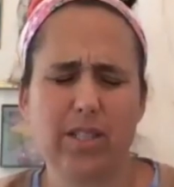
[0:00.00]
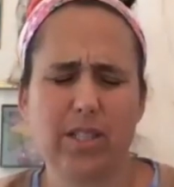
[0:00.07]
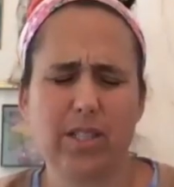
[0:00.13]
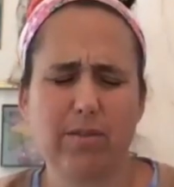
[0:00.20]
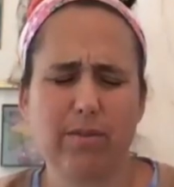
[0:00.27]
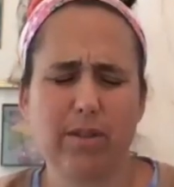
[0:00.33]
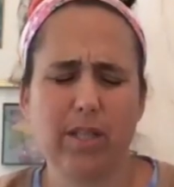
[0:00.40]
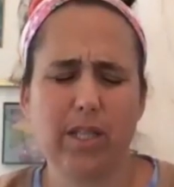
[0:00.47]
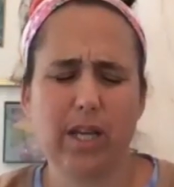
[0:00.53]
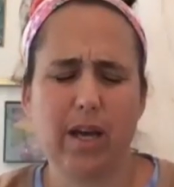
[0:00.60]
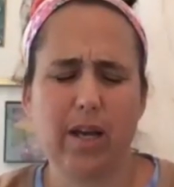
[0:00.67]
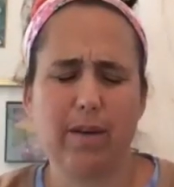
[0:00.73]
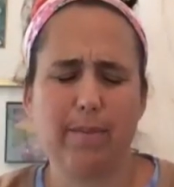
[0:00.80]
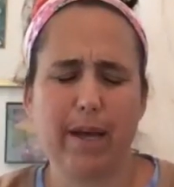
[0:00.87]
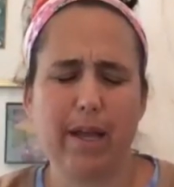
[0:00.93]
really
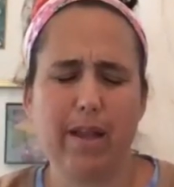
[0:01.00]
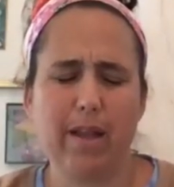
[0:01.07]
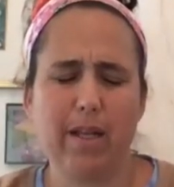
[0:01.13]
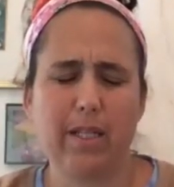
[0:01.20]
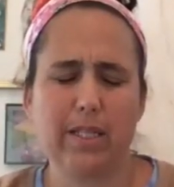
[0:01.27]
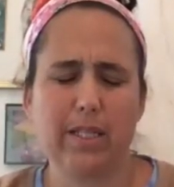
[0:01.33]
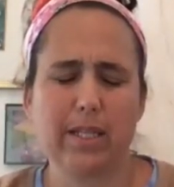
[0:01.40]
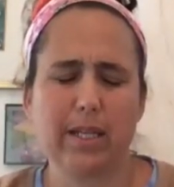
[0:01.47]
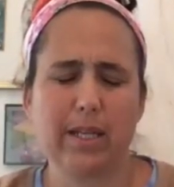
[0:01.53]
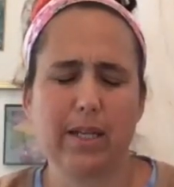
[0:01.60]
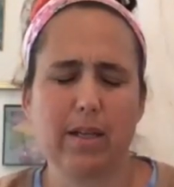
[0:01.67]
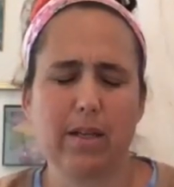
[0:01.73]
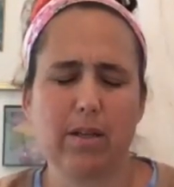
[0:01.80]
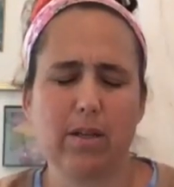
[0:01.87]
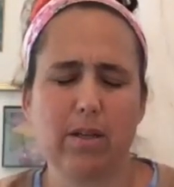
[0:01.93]
out of balance.
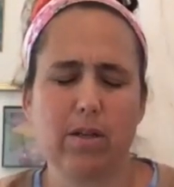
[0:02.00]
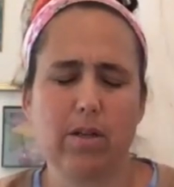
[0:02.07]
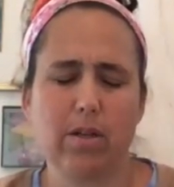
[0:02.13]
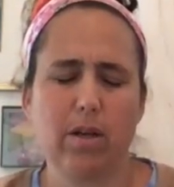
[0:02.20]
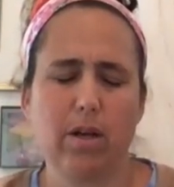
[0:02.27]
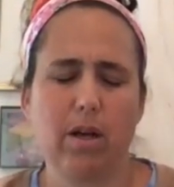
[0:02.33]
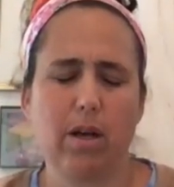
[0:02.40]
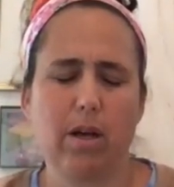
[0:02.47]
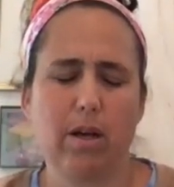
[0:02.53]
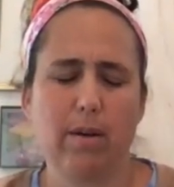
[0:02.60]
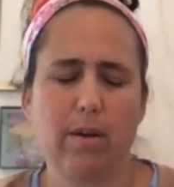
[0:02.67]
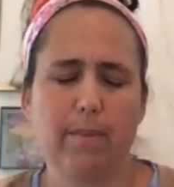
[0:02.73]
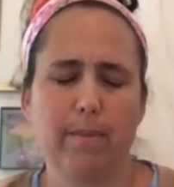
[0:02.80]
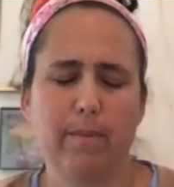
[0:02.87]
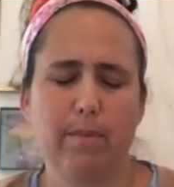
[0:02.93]
Like
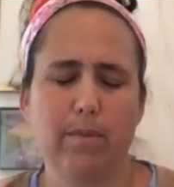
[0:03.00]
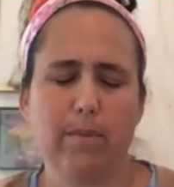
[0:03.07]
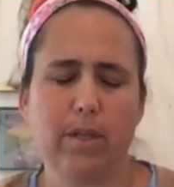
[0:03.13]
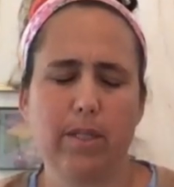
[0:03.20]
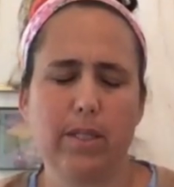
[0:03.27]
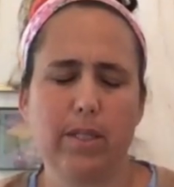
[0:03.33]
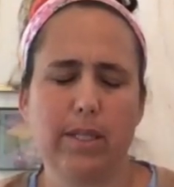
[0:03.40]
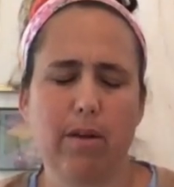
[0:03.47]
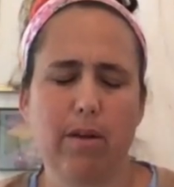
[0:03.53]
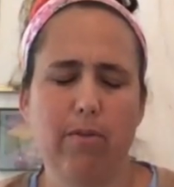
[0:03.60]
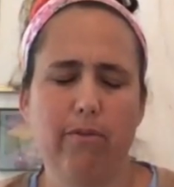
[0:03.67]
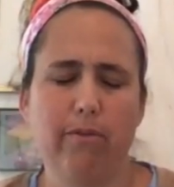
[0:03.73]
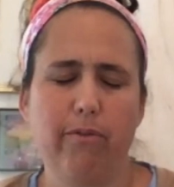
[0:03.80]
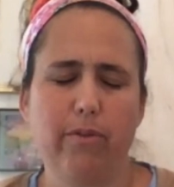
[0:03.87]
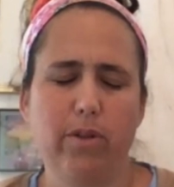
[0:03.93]
the
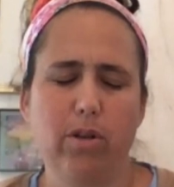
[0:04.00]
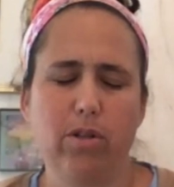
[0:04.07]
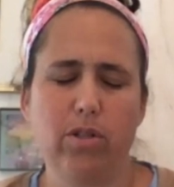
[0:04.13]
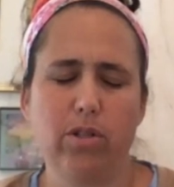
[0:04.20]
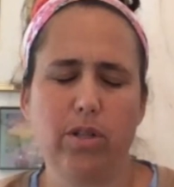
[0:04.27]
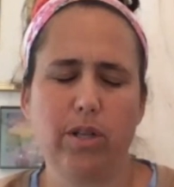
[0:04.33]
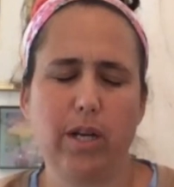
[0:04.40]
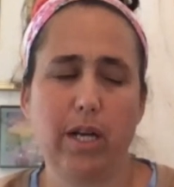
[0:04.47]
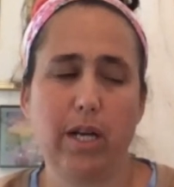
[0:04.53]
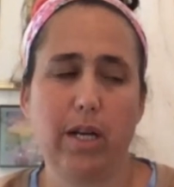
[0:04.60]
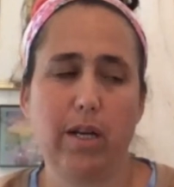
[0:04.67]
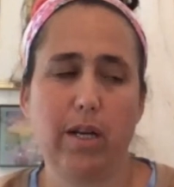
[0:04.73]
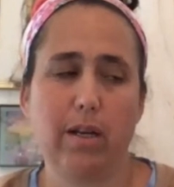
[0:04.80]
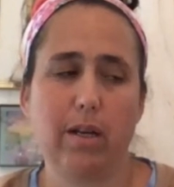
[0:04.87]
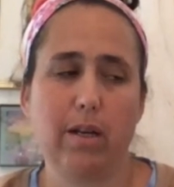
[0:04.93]
self
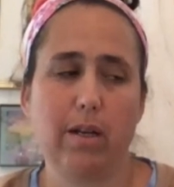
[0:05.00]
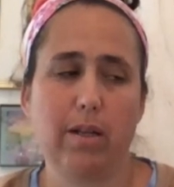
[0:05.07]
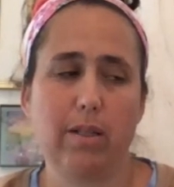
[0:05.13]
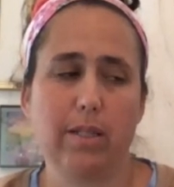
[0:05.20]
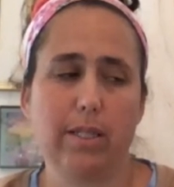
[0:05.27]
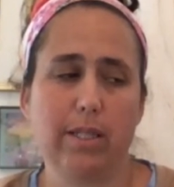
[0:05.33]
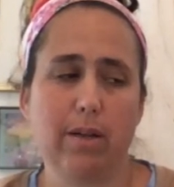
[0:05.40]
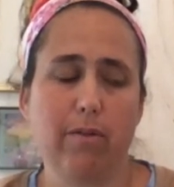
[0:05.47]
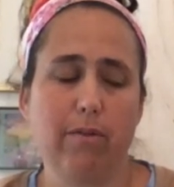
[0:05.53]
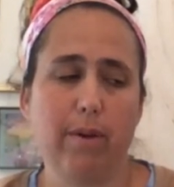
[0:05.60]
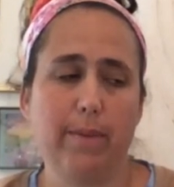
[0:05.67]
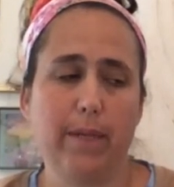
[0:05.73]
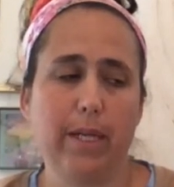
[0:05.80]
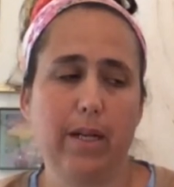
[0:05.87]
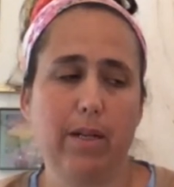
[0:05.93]
nurturing and I
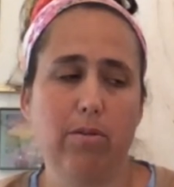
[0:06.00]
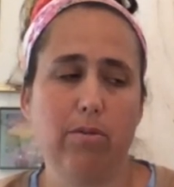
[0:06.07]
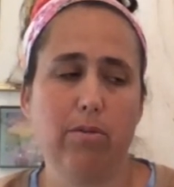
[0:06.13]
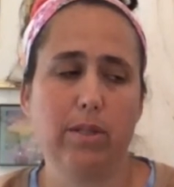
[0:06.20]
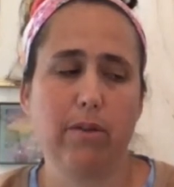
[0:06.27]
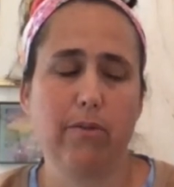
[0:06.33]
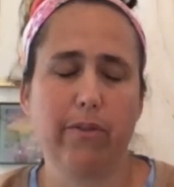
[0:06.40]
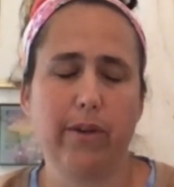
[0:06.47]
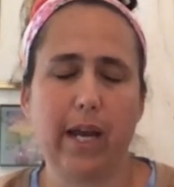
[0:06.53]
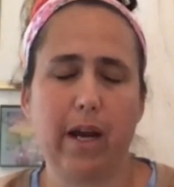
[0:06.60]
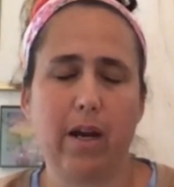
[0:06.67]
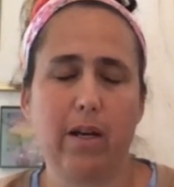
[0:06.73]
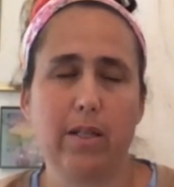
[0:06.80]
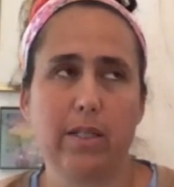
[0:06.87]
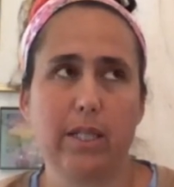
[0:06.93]
mean, I know
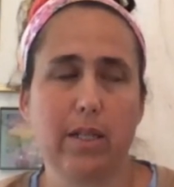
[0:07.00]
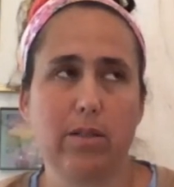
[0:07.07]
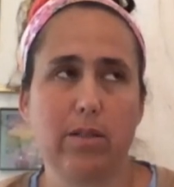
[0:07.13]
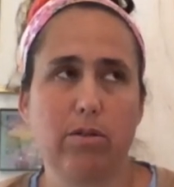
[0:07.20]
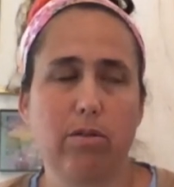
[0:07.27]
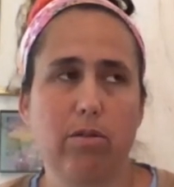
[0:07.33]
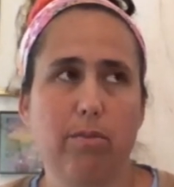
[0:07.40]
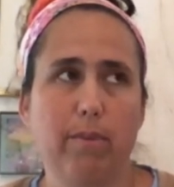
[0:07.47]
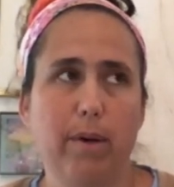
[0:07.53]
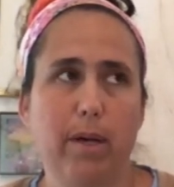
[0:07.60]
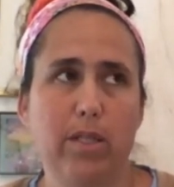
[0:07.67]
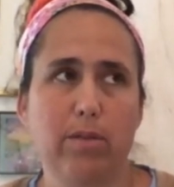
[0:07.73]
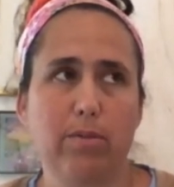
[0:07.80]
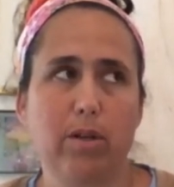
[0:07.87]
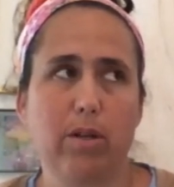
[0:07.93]
self-care is like a total
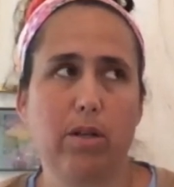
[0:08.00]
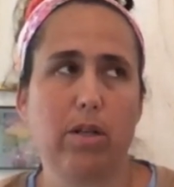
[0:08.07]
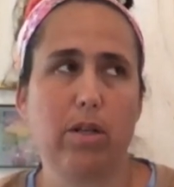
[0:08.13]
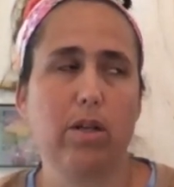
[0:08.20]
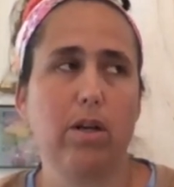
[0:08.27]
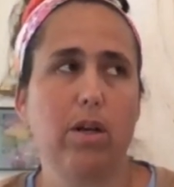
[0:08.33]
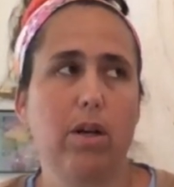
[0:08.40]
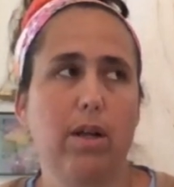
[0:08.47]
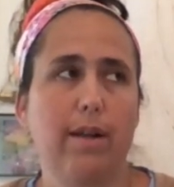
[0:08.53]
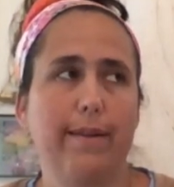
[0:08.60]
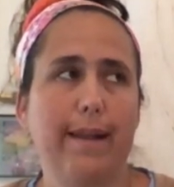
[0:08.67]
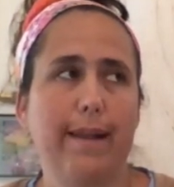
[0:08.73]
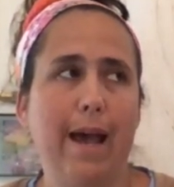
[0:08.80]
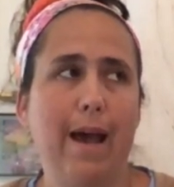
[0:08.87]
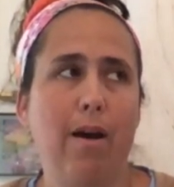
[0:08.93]
buzzword
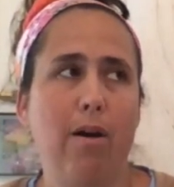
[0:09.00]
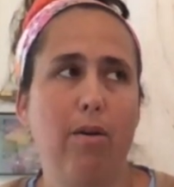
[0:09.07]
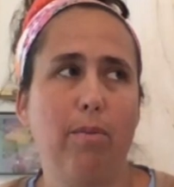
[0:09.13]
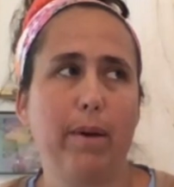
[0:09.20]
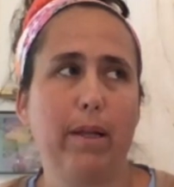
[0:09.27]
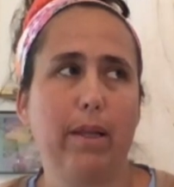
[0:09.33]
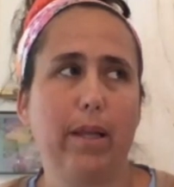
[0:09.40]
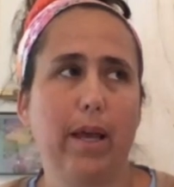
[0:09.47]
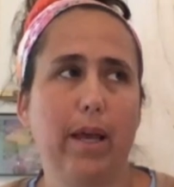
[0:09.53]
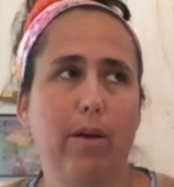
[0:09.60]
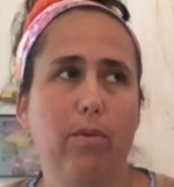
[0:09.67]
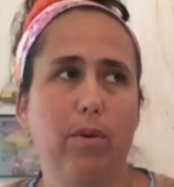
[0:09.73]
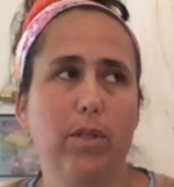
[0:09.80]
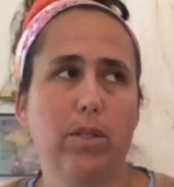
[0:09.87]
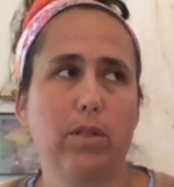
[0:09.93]
now, but like
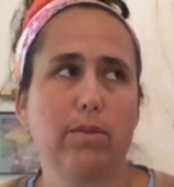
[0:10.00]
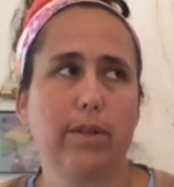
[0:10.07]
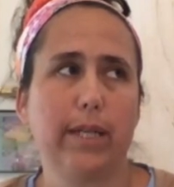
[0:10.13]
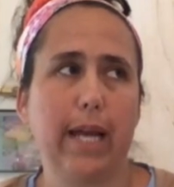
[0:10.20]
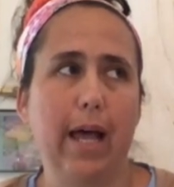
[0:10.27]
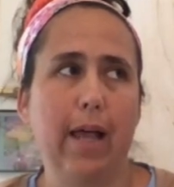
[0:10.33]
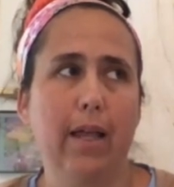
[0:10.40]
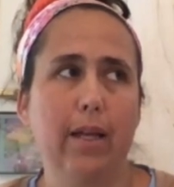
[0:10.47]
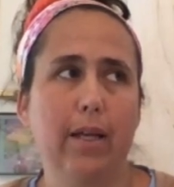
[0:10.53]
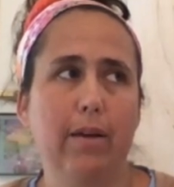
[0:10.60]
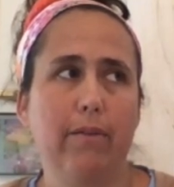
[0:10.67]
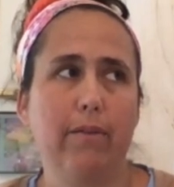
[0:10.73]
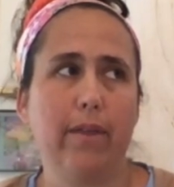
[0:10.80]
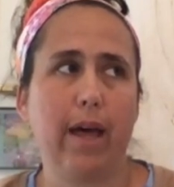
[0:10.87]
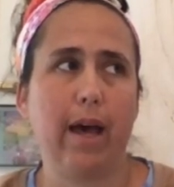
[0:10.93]
what's the reality
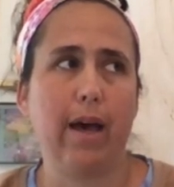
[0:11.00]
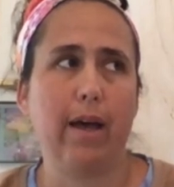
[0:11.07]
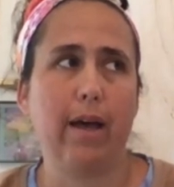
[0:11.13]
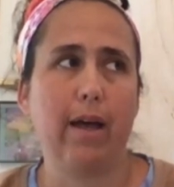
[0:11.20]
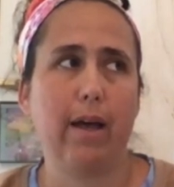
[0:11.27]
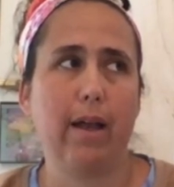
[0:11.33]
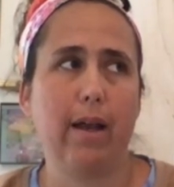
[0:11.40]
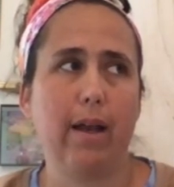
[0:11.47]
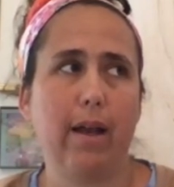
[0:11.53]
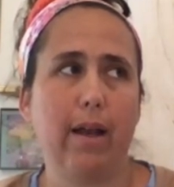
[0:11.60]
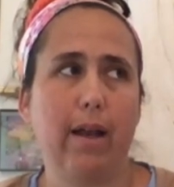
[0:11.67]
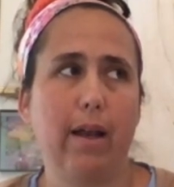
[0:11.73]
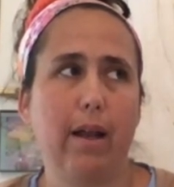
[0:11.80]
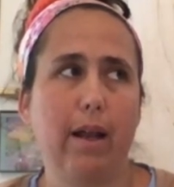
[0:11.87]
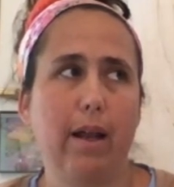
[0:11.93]
of that, and
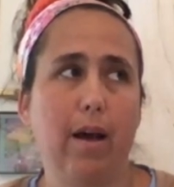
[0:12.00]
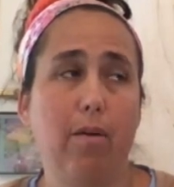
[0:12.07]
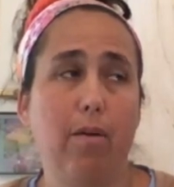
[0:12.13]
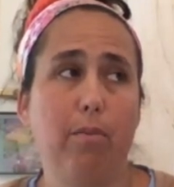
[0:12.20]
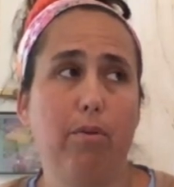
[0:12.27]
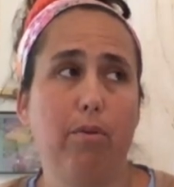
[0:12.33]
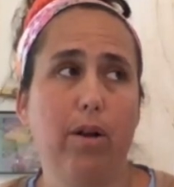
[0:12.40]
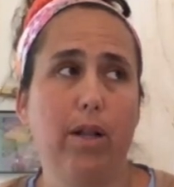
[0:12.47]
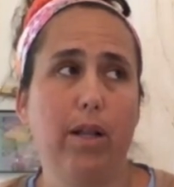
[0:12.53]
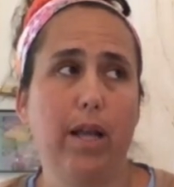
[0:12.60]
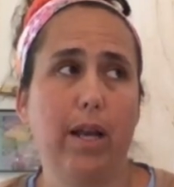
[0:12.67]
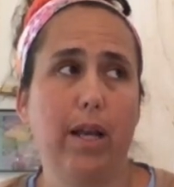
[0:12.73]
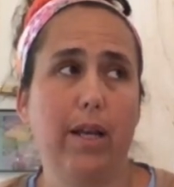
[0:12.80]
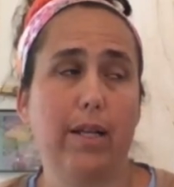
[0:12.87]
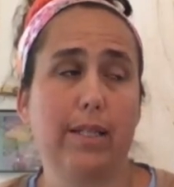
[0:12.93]
how important
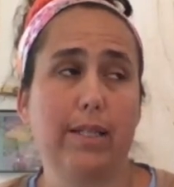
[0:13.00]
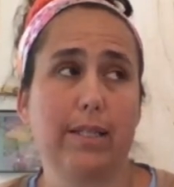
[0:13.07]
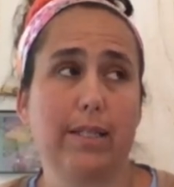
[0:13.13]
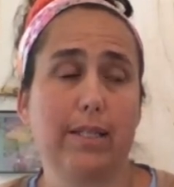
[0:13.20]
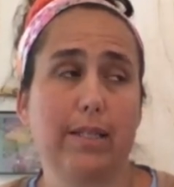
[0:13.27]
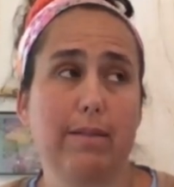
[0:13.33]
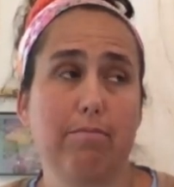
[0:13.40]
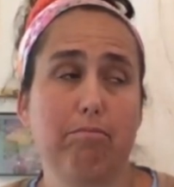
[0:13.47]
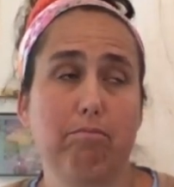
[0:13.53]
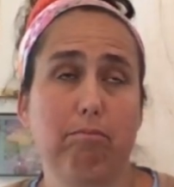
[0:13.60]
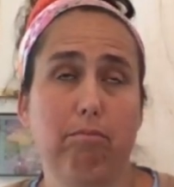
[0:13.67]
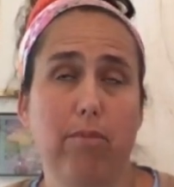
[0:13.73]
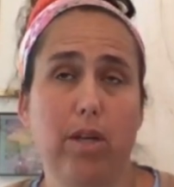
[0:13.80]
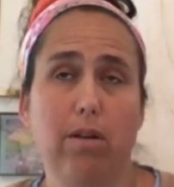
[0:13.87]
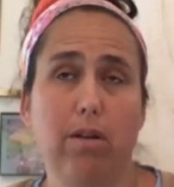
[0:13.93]
that is,
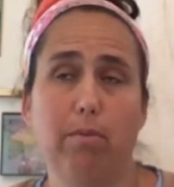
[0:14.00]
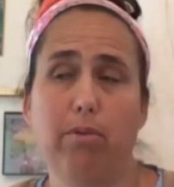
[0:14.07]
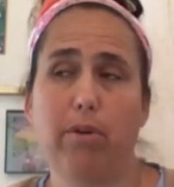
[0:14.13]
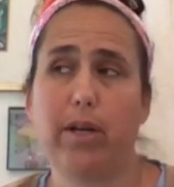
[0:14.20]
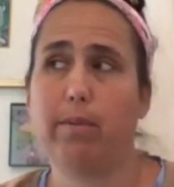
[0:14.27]
pretty